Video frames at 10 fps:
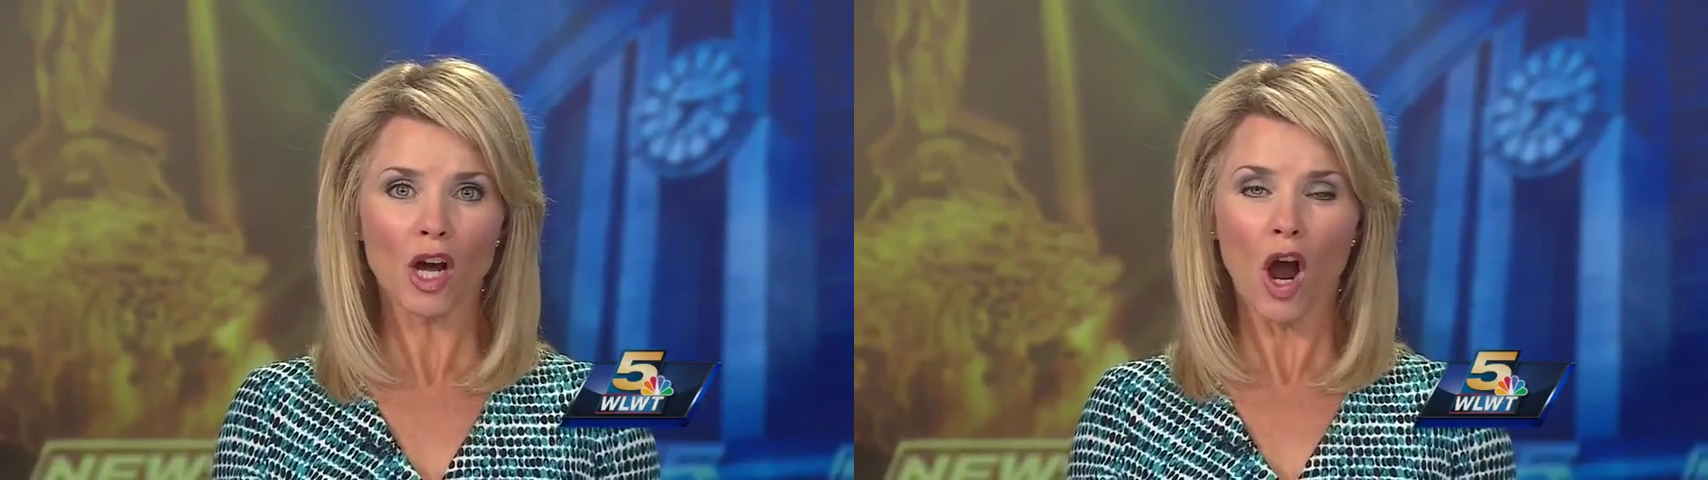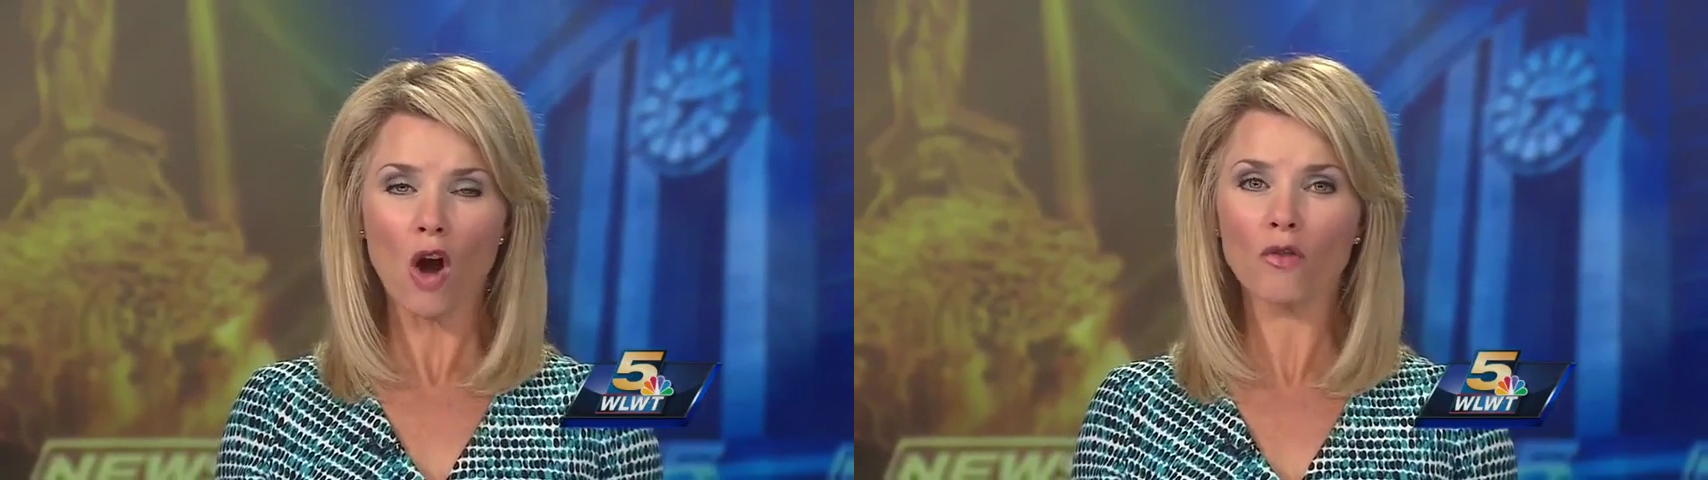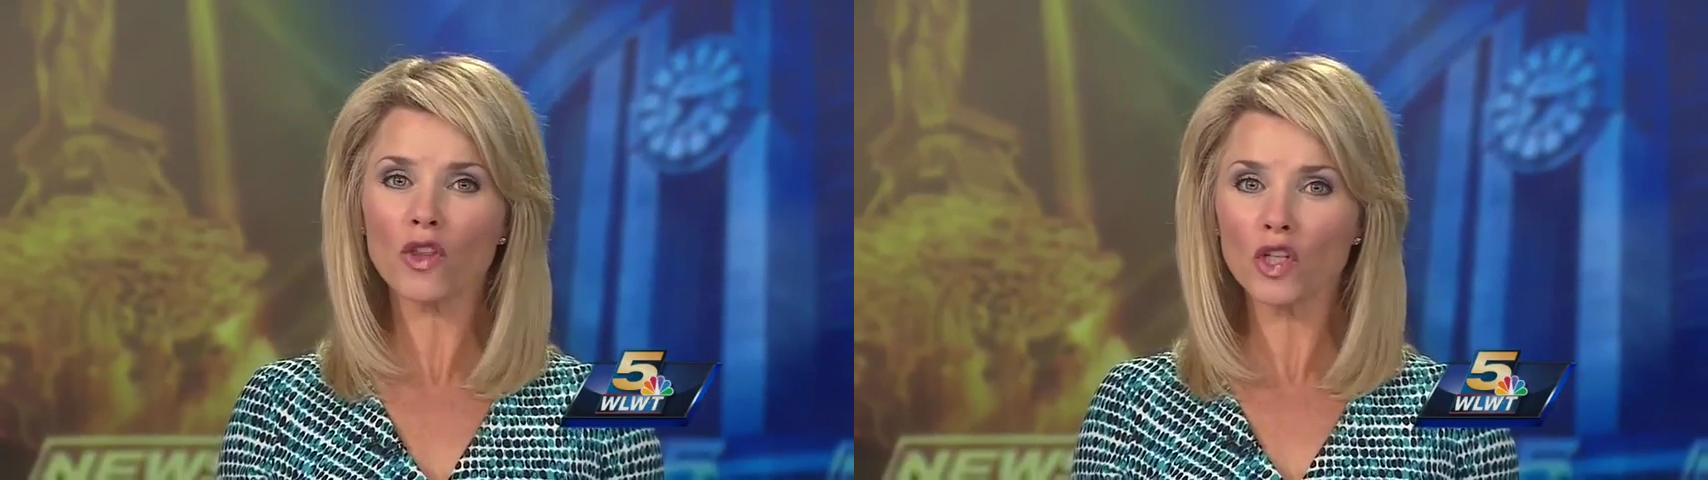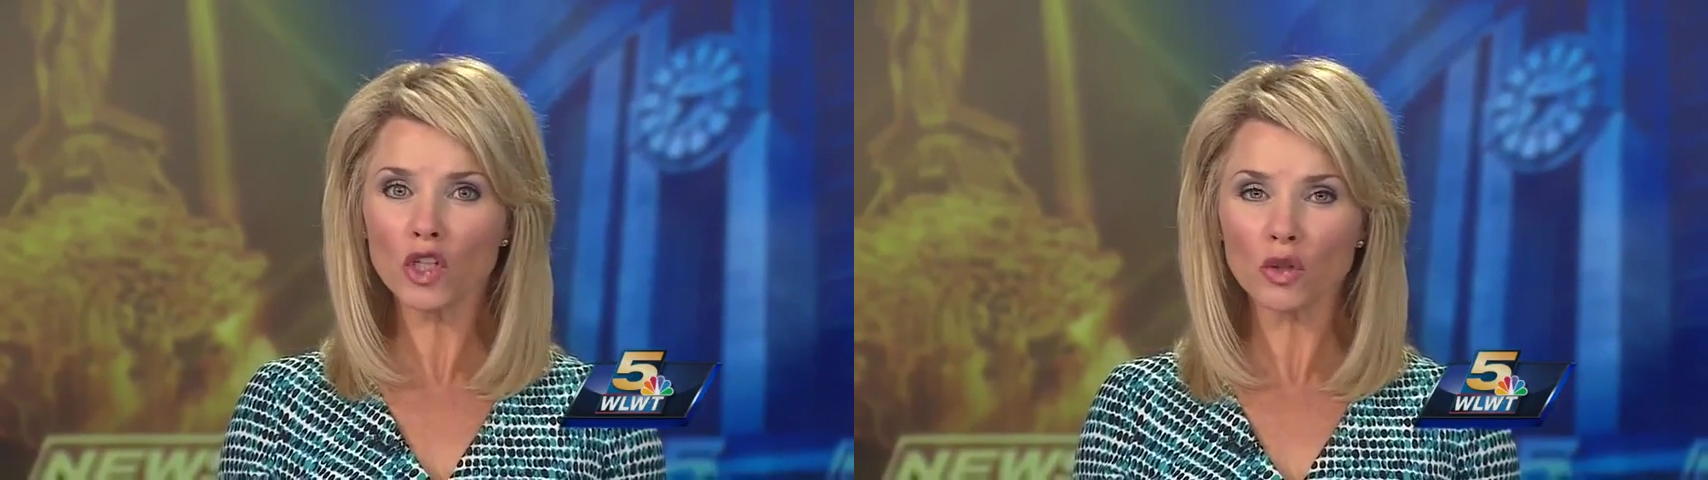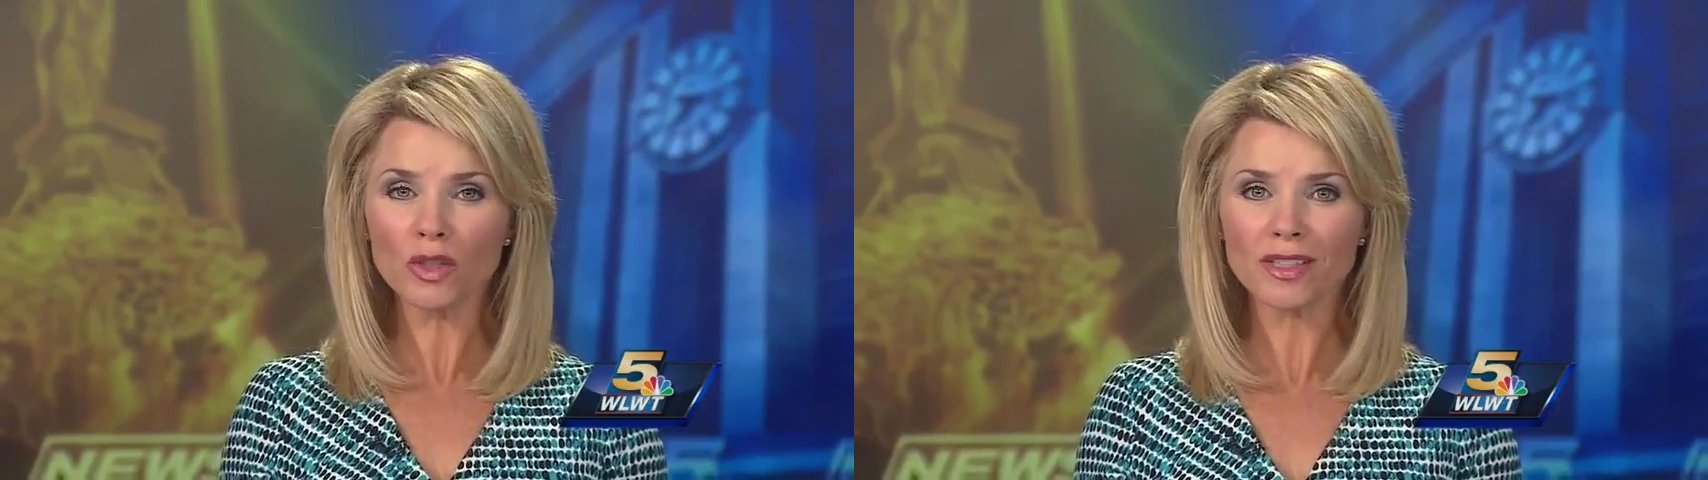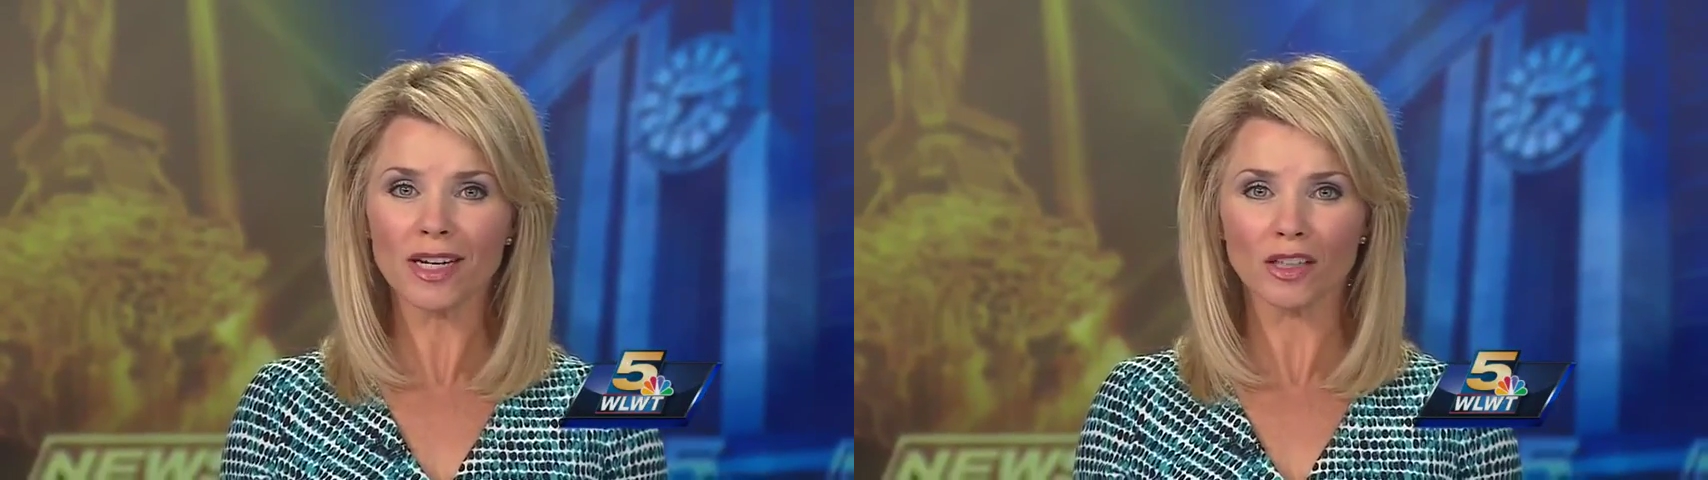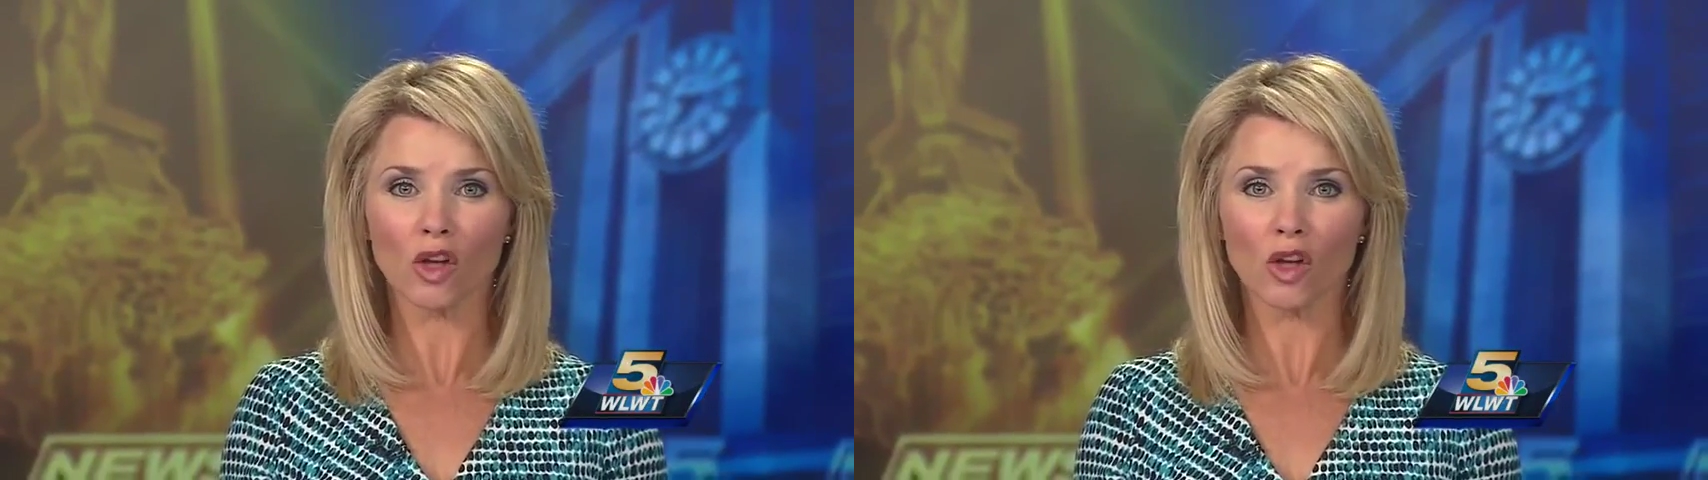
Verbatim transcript: over the new state